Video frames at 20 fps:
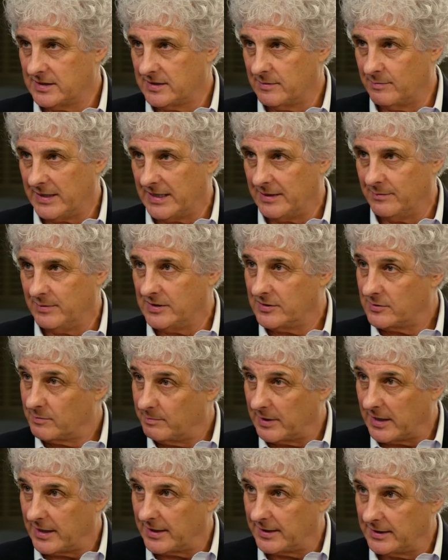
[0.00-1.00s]
the baby's
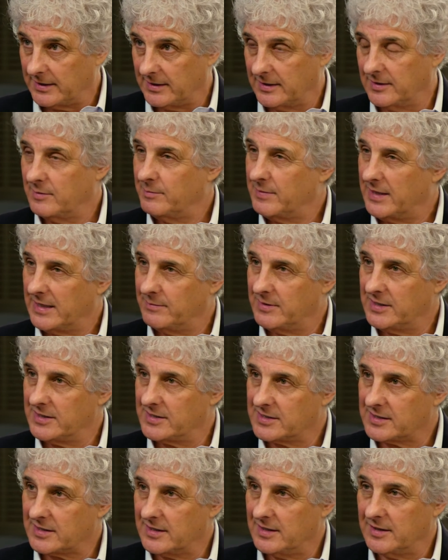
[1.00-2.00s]
body and the baby's
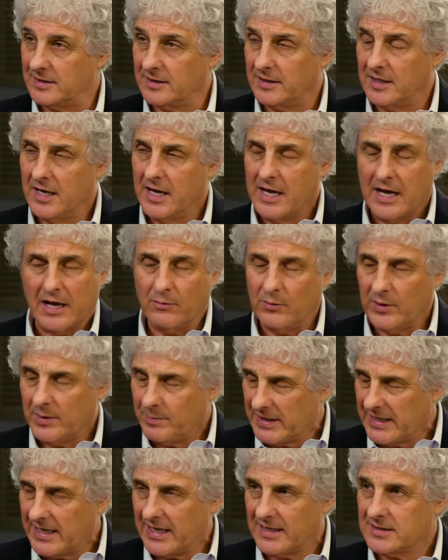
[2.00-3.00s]
skin. And we
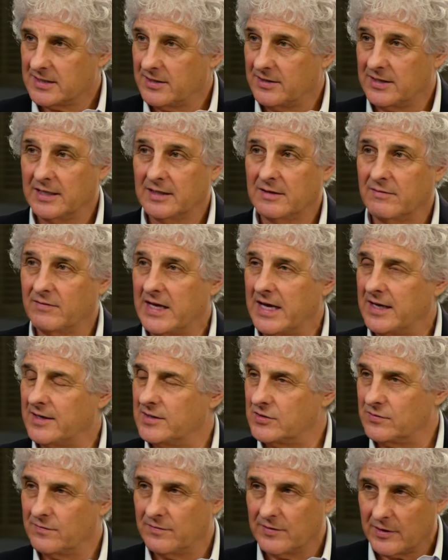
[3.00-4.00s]
began to think of that
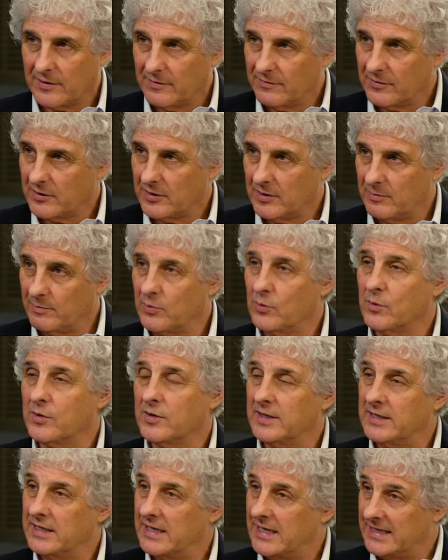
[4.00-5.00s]
as very, very
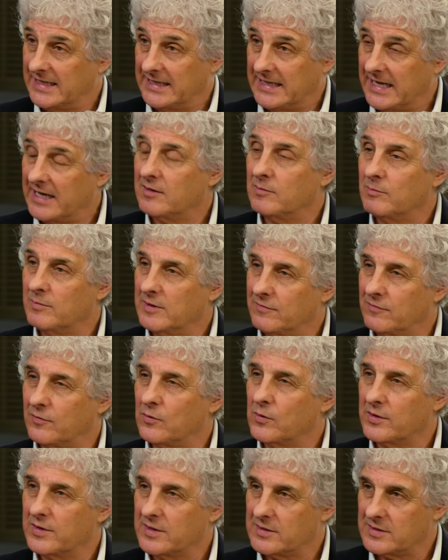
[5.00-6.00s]
important, again,
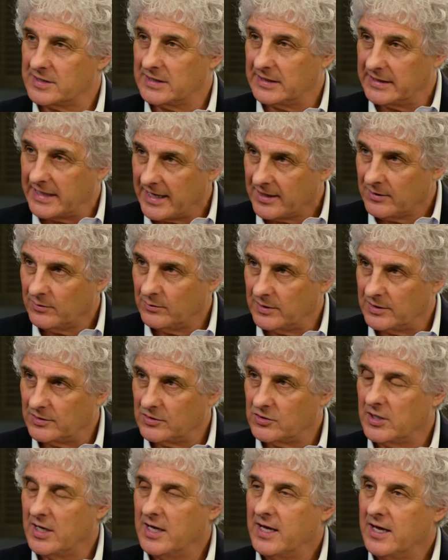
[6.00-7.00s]
before there's
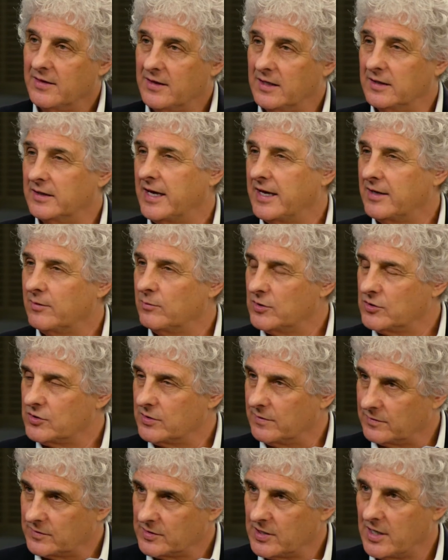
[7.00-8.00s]
language. The language
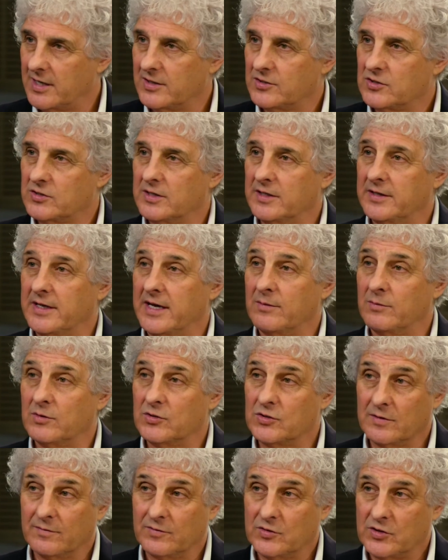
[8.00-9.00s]
of touch, the
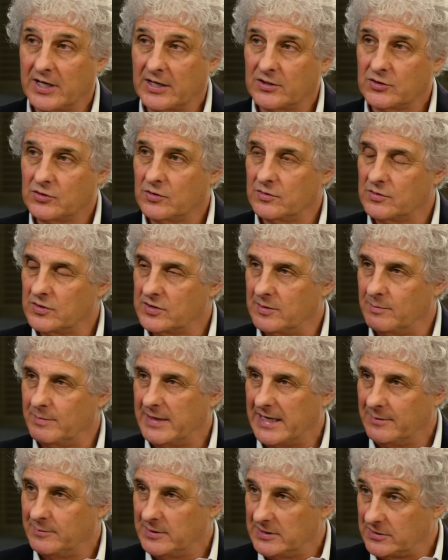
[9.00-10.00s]
language of gestures, the
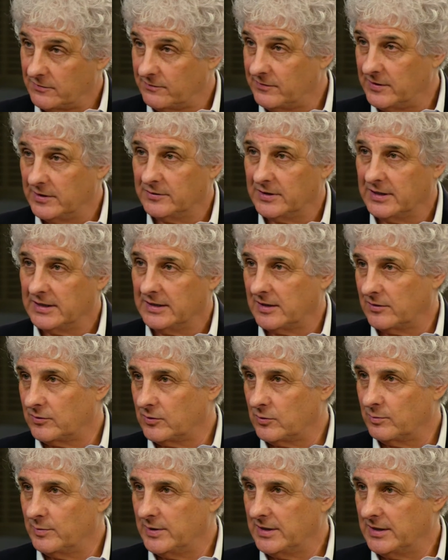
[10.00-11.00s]
baby's feeling that
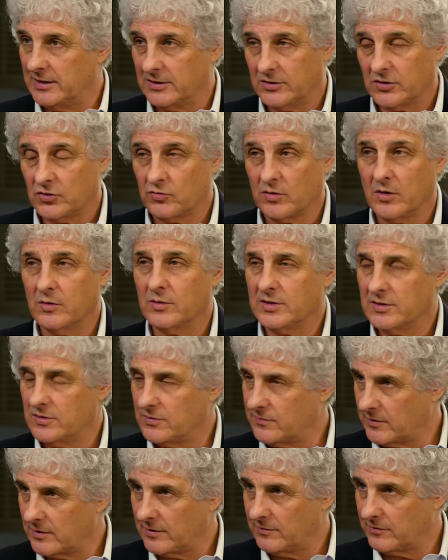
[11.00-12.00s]
they're being stroked is
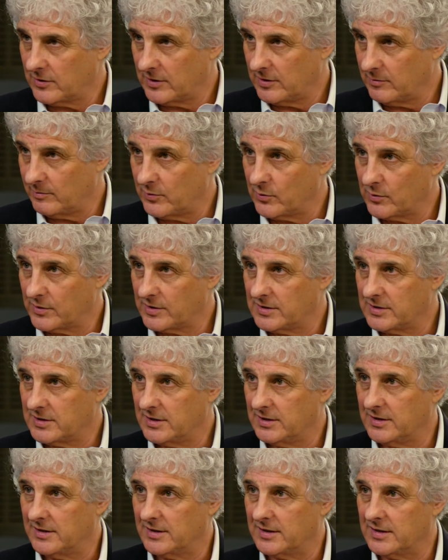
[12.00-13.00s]
very, very important
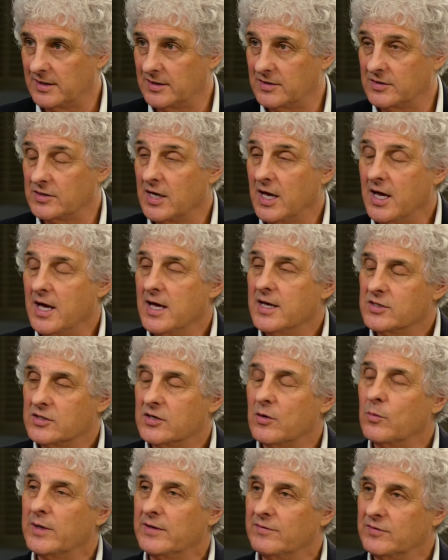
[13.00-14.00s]
to young kids.
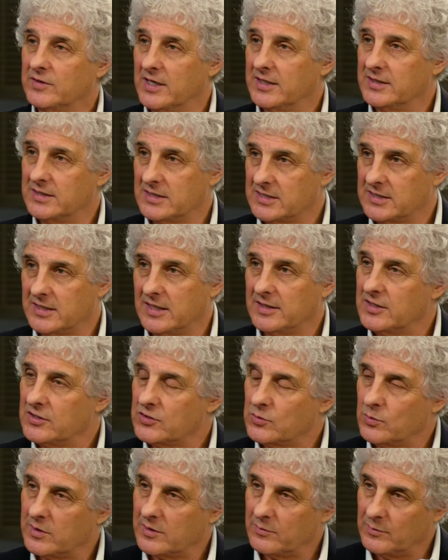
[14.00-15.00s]
So we've done
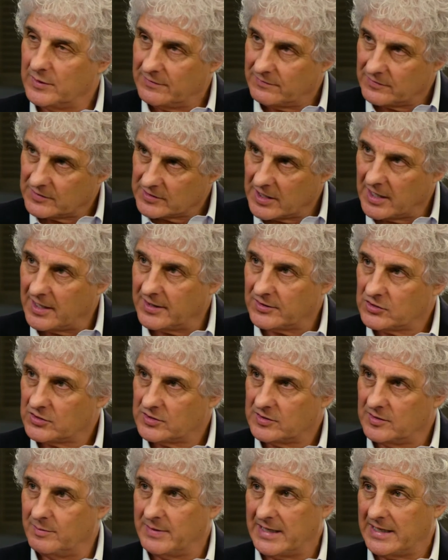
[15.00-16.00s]
studies where we've
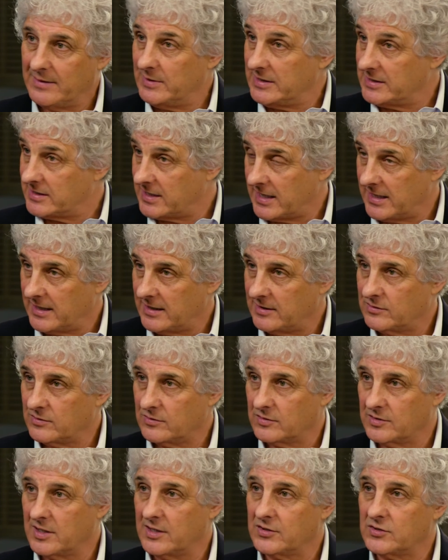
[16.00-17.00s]
touched the baby's hand
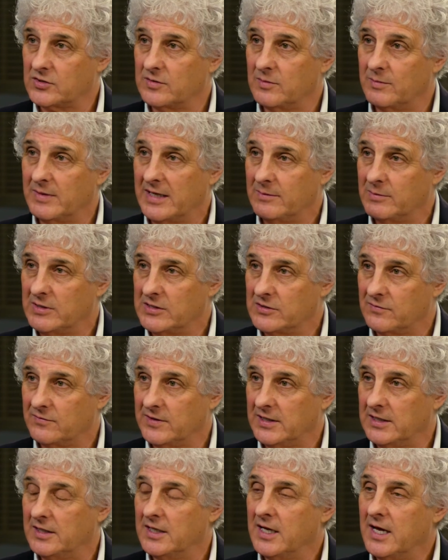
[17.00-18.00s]
or touched the baby's
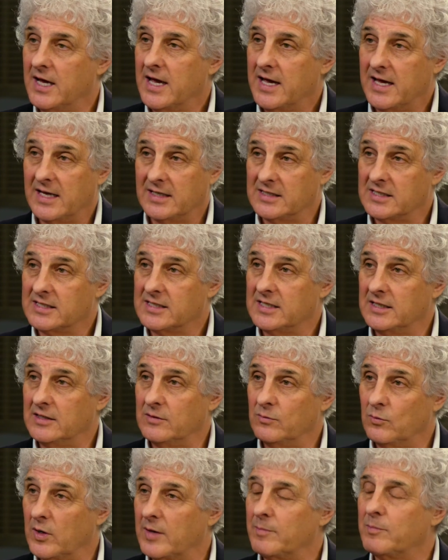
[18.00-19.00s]
feet and
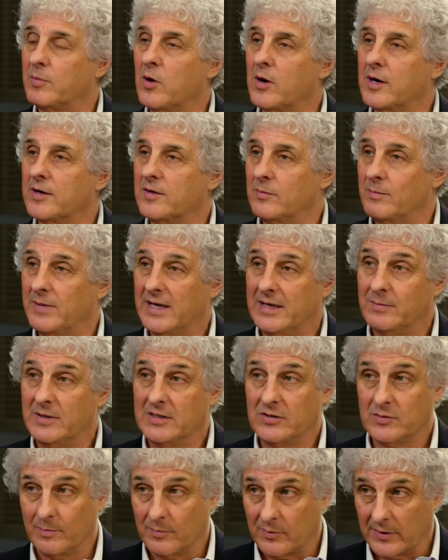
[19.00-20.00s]
see what part of the
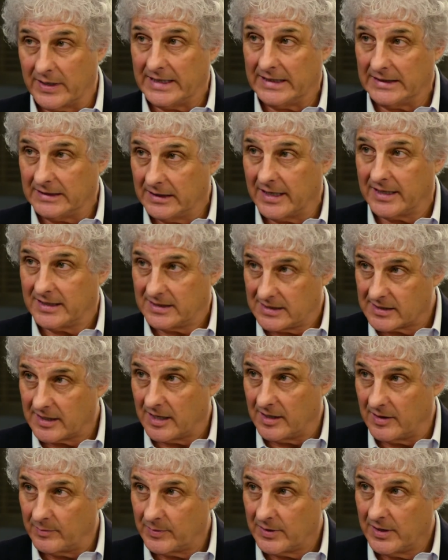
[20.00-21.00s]
baby's brain lights
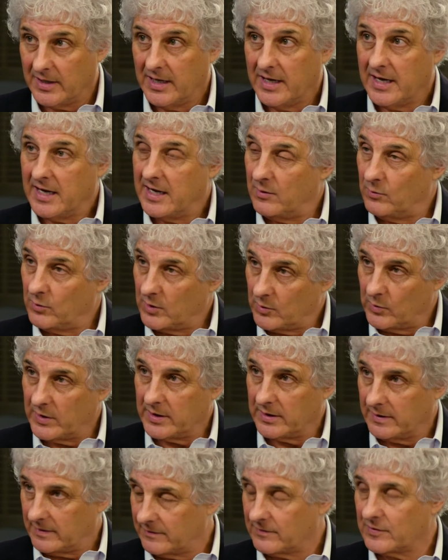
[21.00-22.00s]
up. And we're
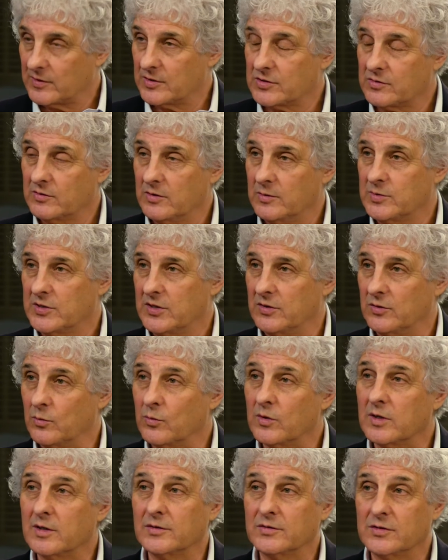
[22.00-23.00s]
one of the first groups in the
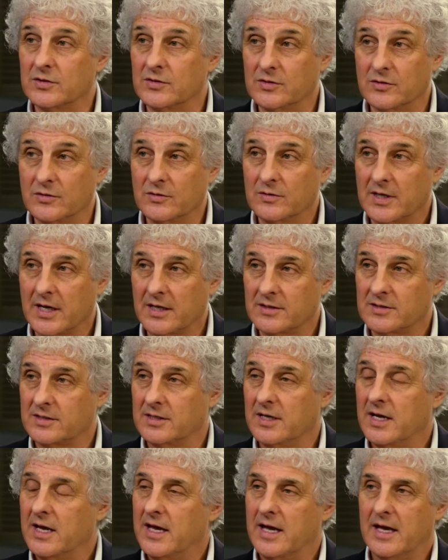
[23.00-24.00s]
world to do this,
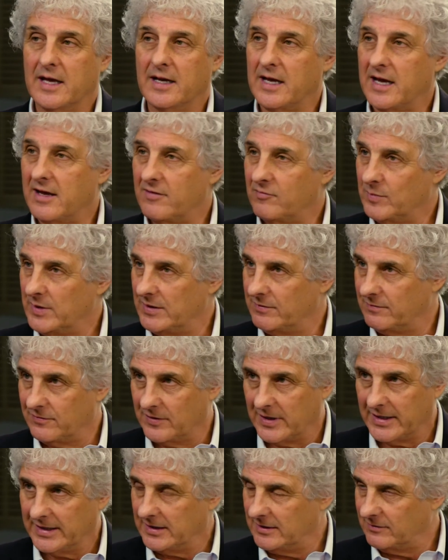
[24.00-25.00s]
and have been
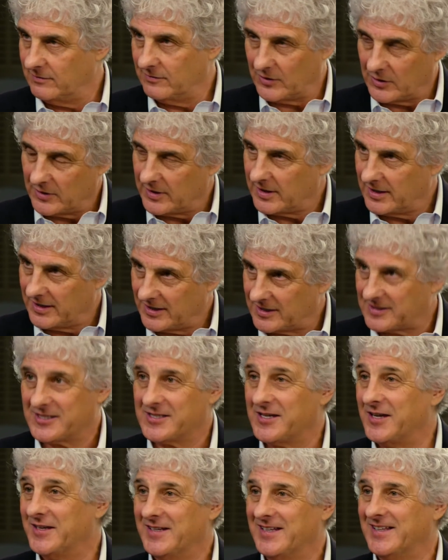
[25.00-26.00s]
finding very
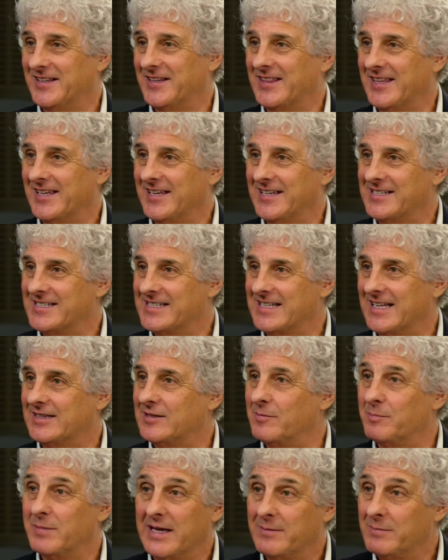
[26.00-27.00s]
exciting things, that
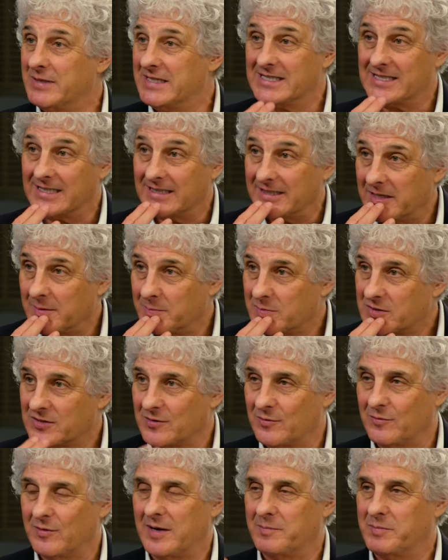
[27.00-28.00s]
the baby's lips
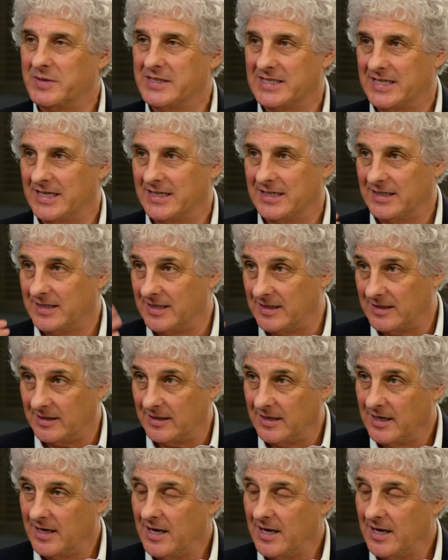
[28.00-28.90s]
are represented in